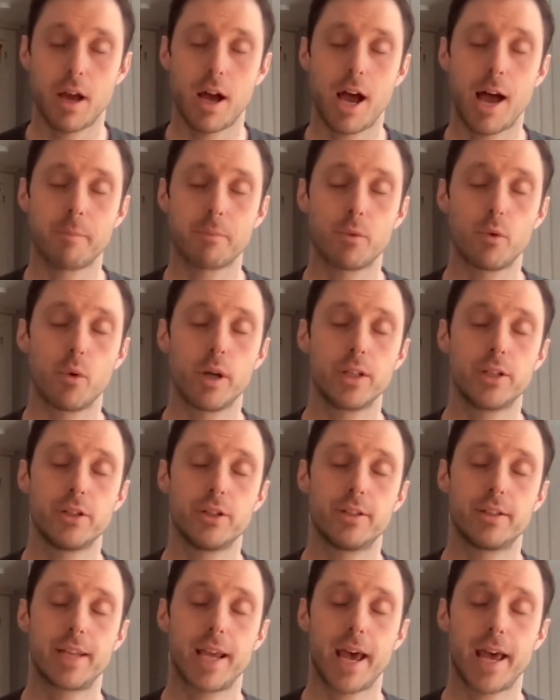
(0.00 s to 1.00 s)
I'm going to
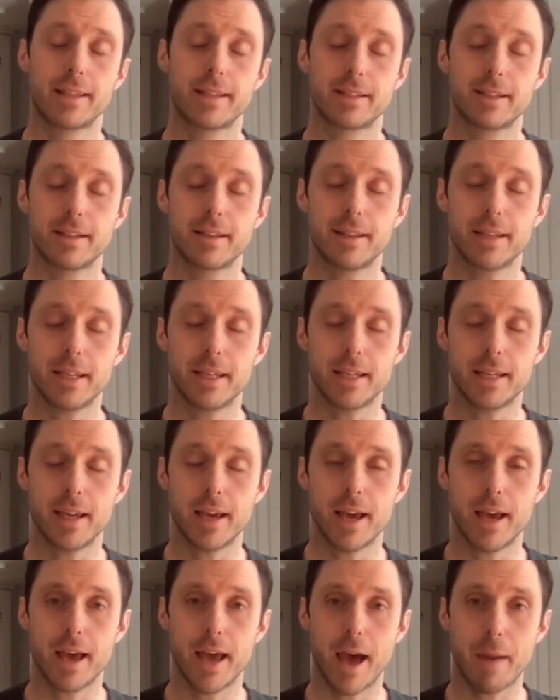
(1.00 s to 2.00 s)
test the
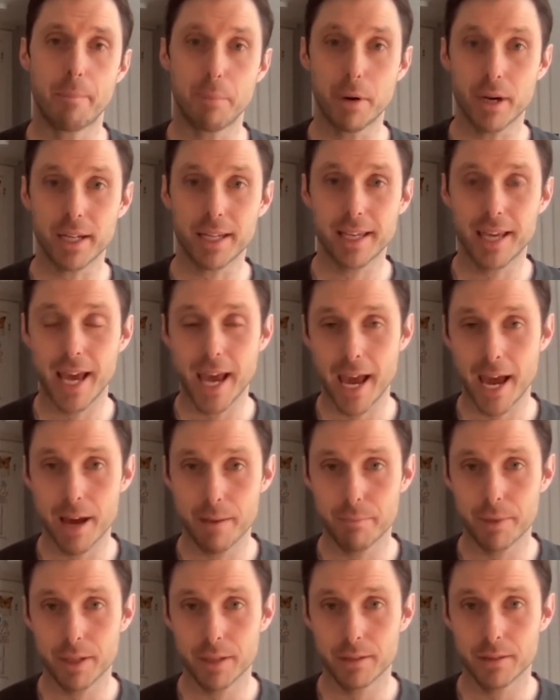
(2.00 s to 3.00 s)

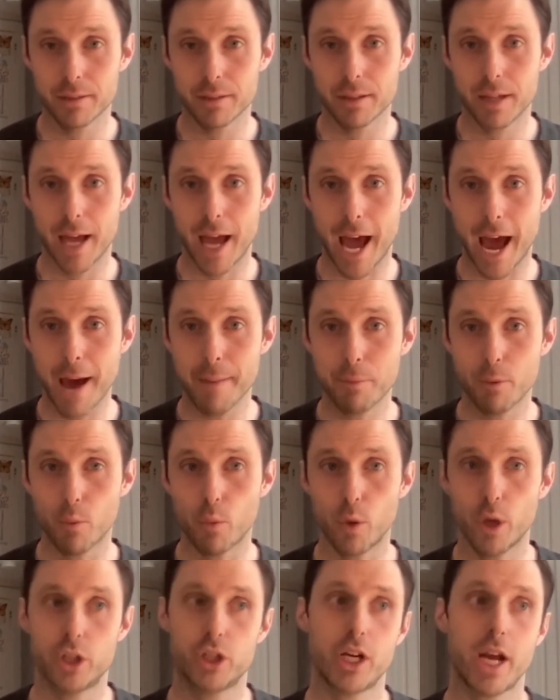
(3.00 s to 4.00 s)
EpocCam app,
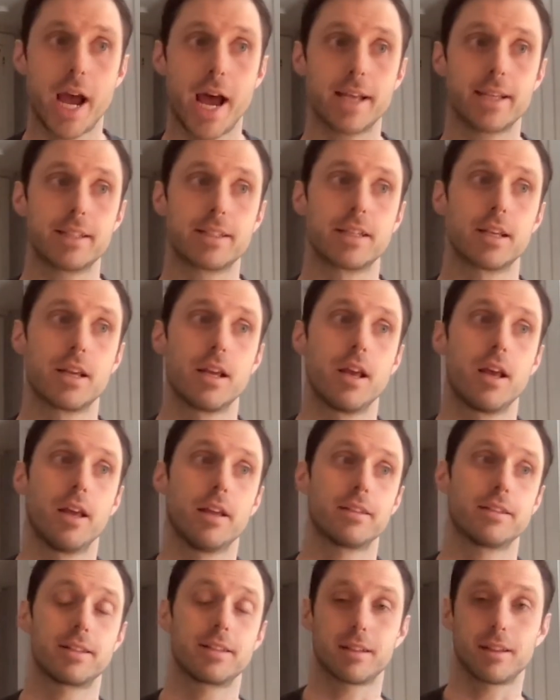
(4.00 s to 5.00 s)
which has,
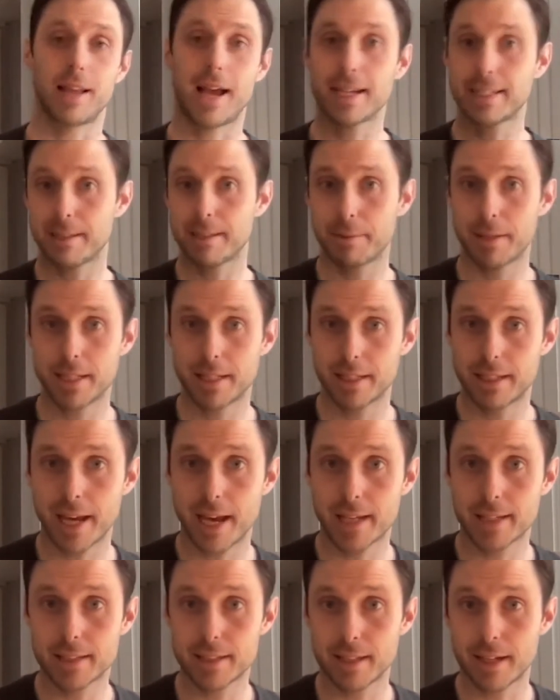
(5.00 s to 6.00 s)
since the last time I did the
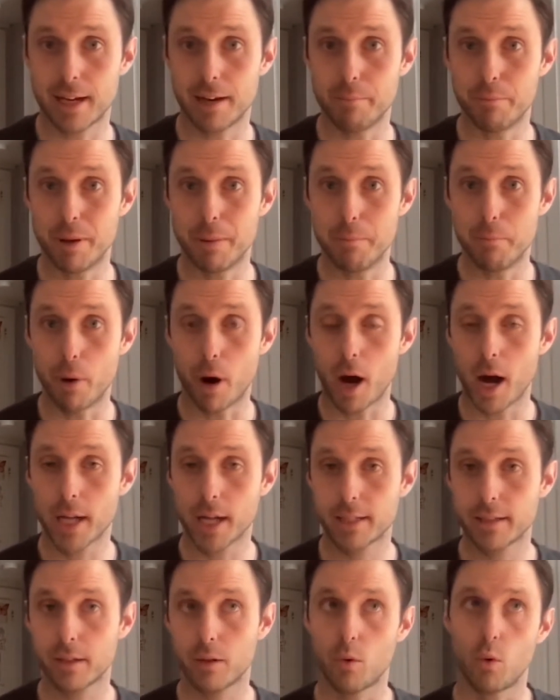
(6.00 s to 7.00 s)
test, uh, been
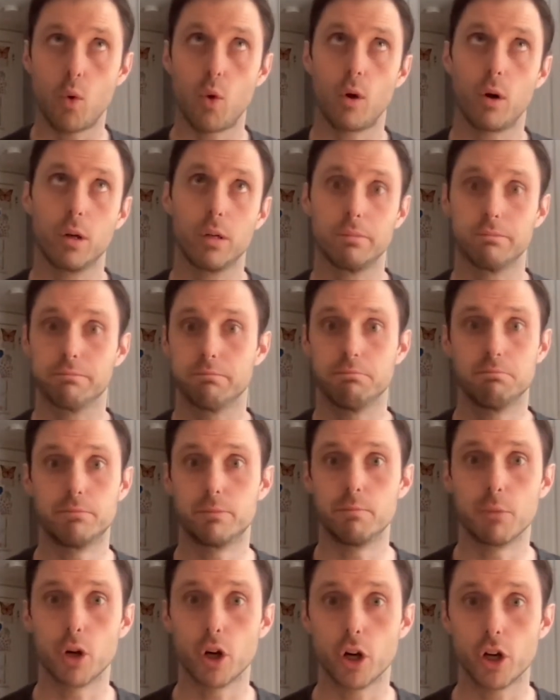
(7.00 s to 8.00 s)
bought or
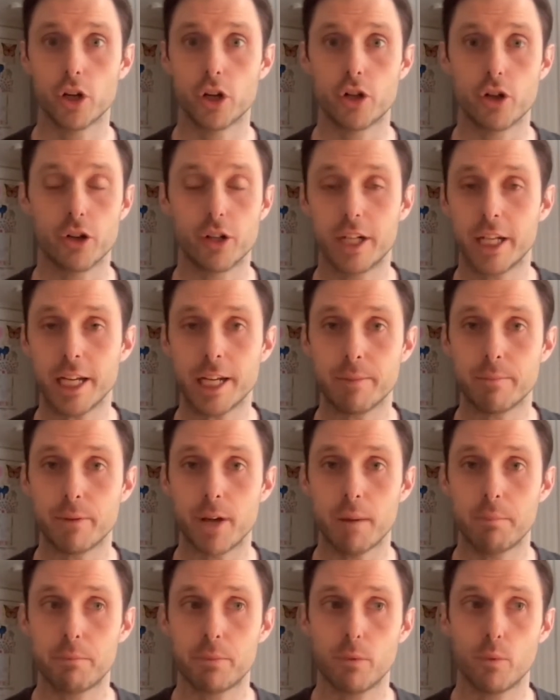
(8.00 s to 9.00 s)
merged or teamed
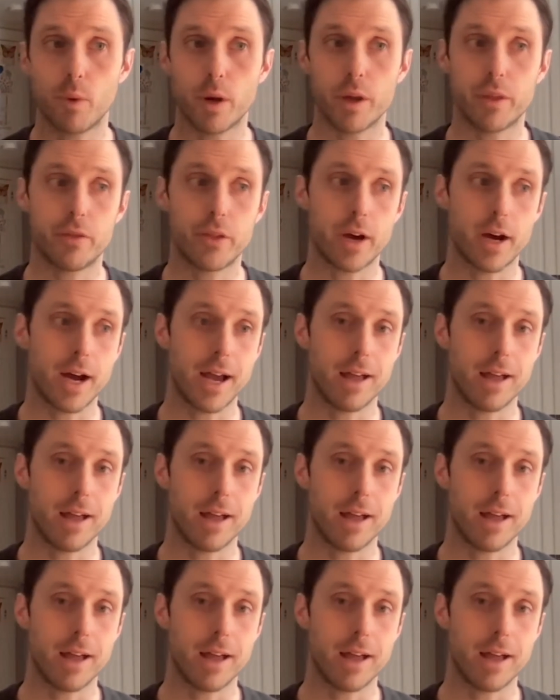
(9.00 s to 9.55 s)
up with uh,